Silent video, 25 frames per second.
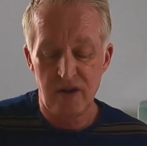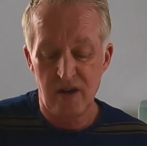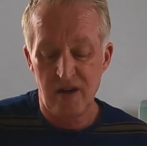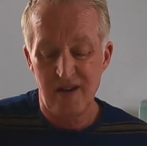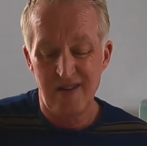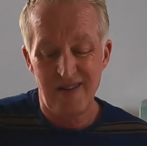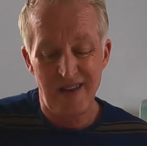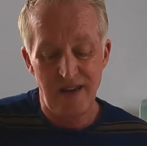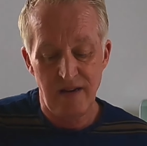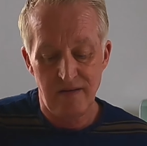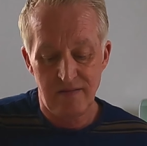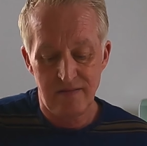
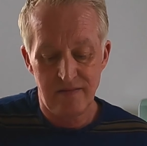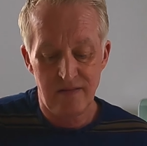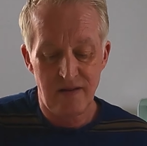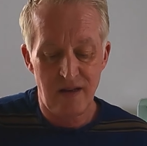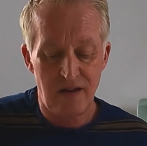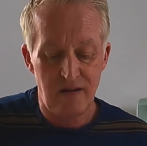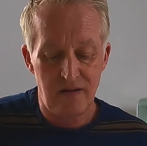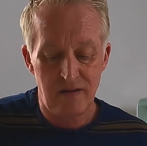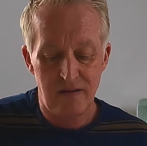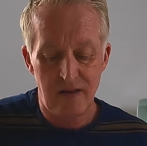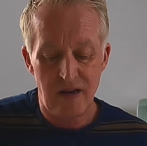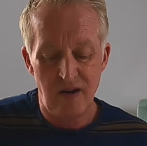Uh, they,
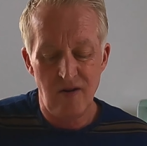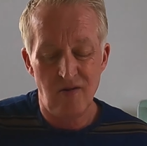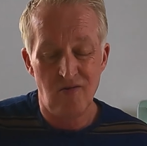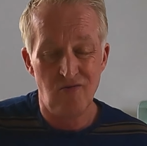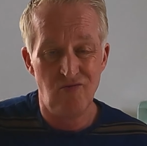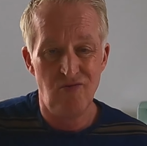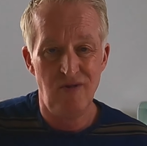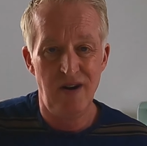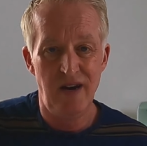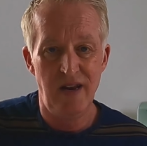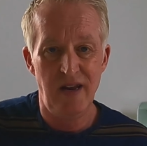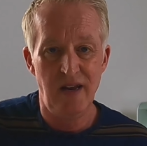they are
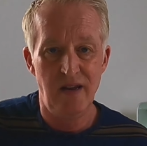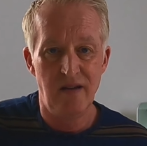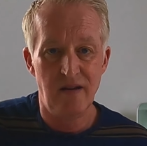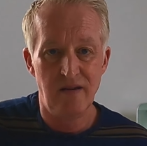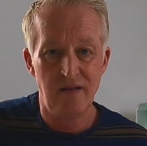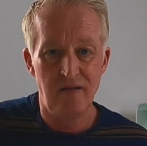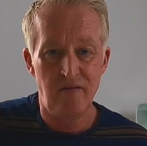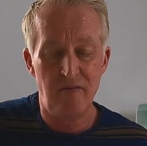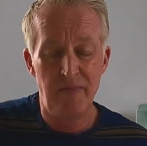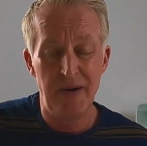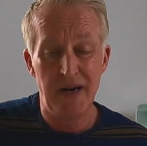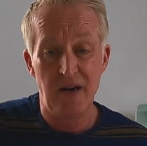not really.
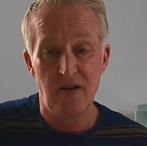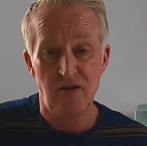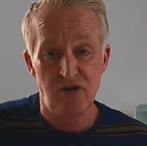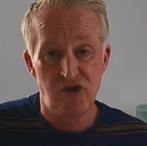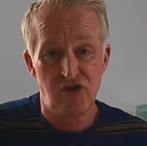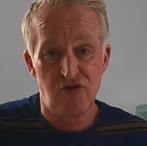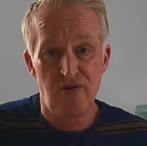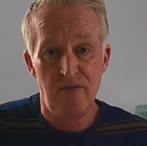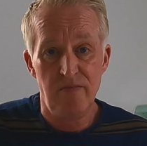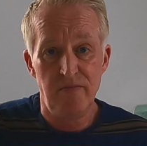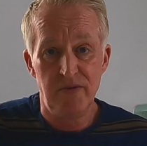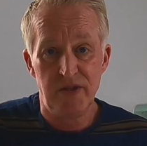They're a bit like
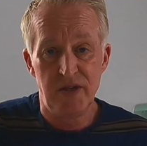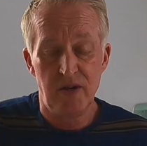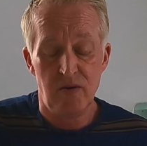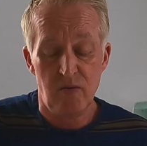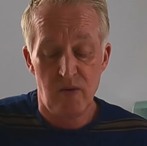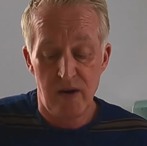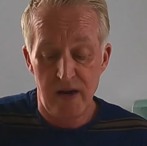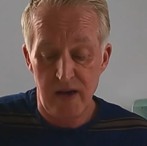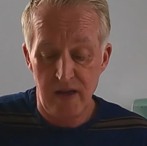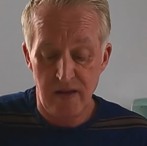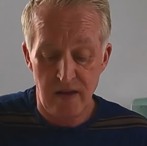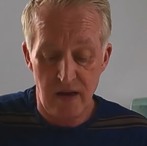shrimps in a
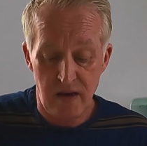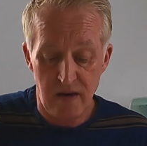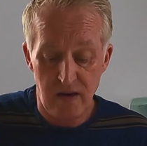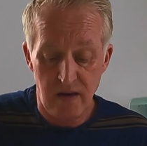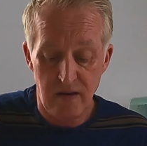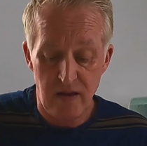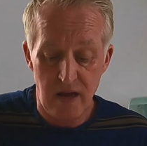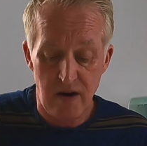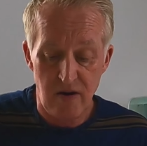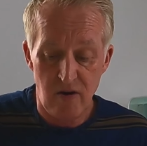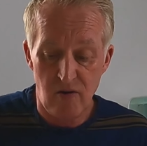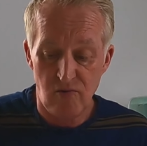way. They're,
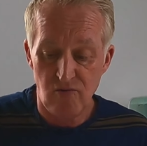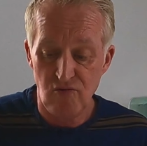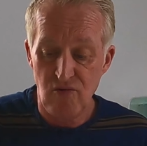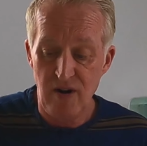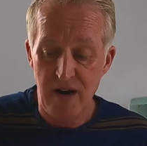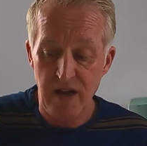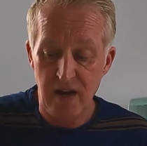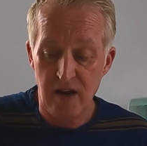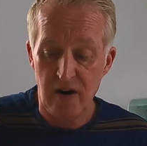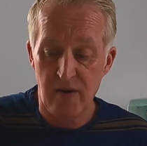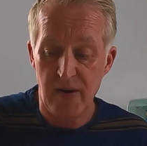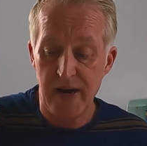they're not
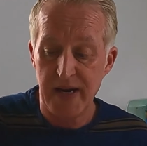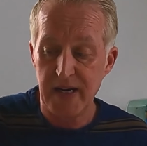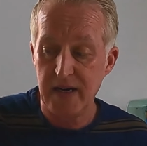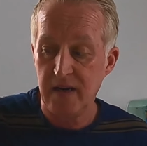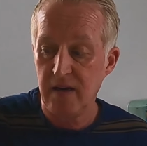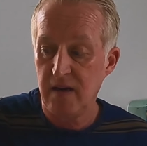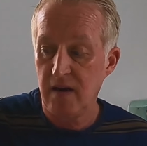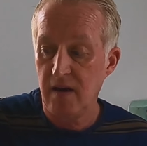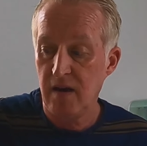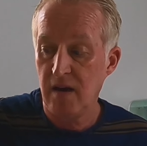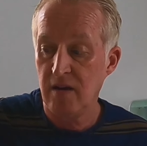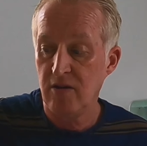really going to add
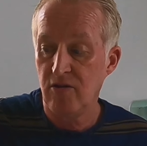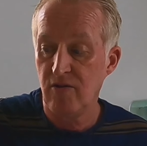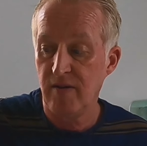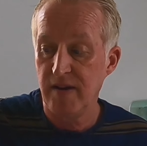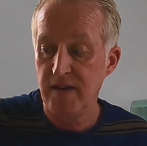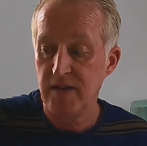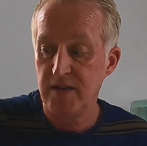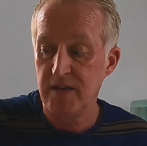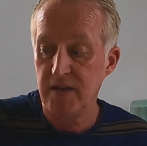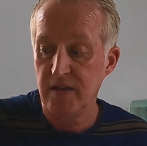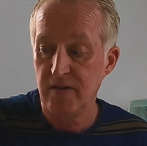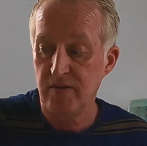a, a,
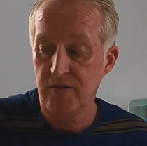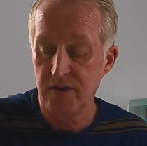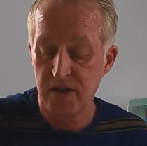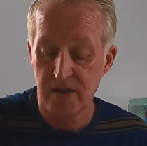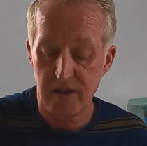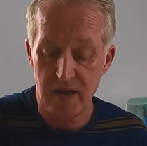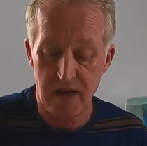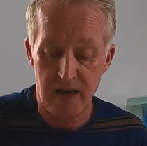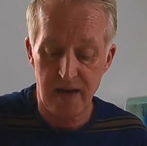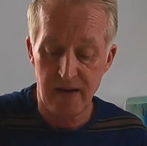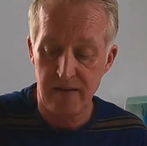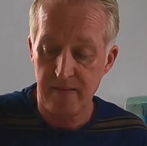great deal to
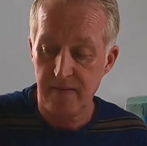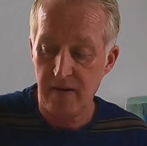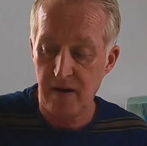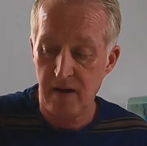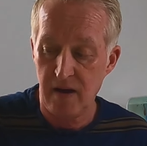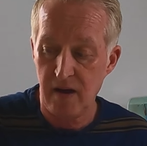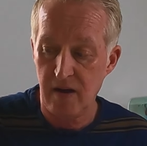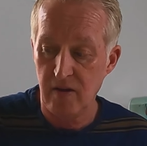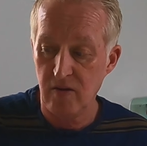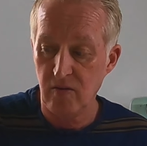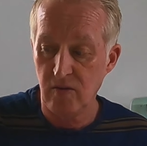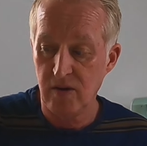that.
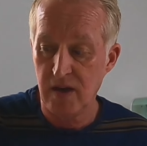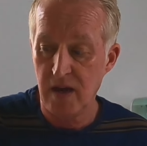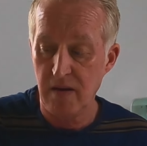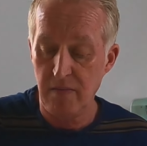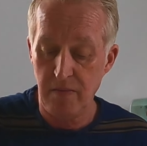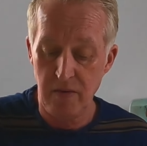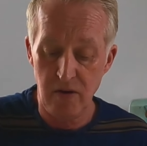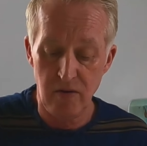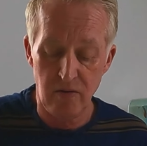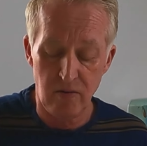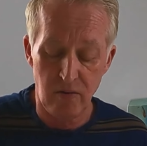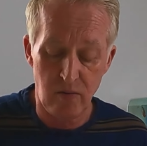Uh, they'll
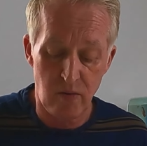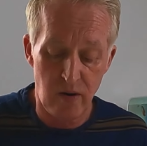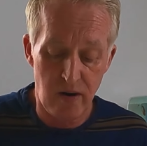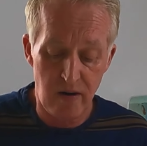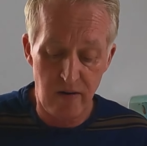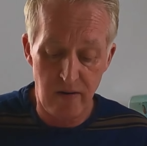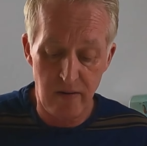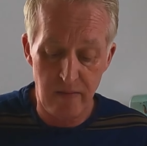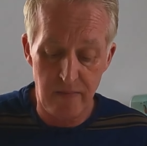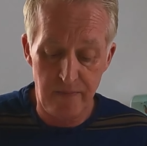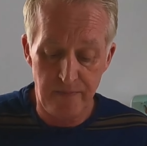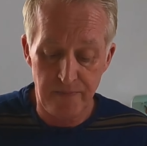keep your
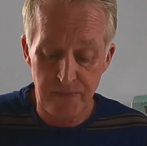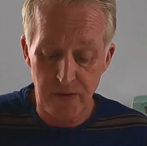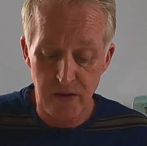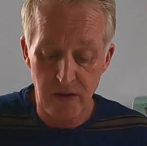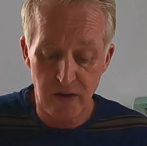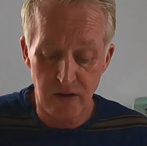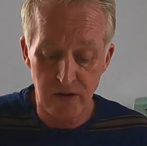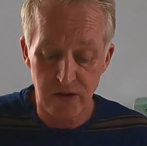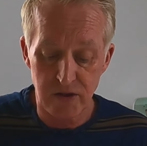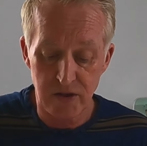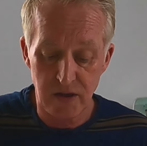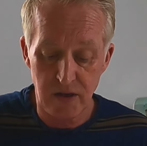aquarium
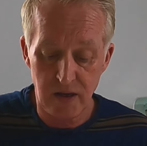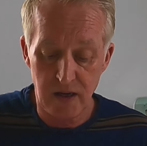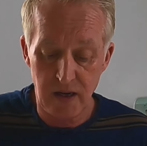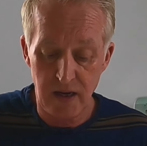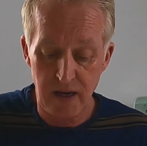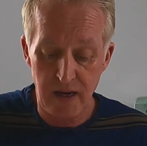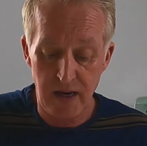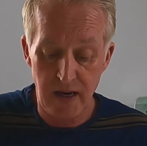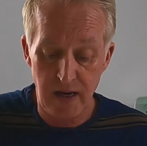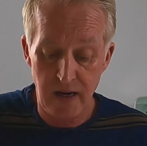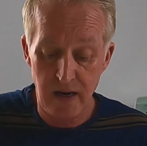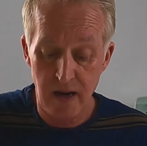nice and
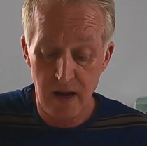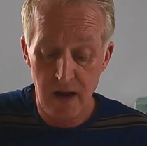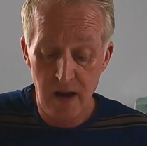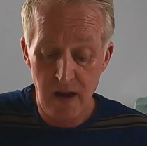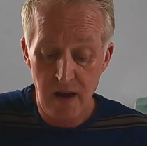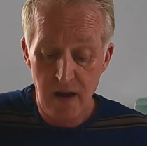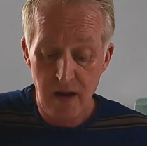clean.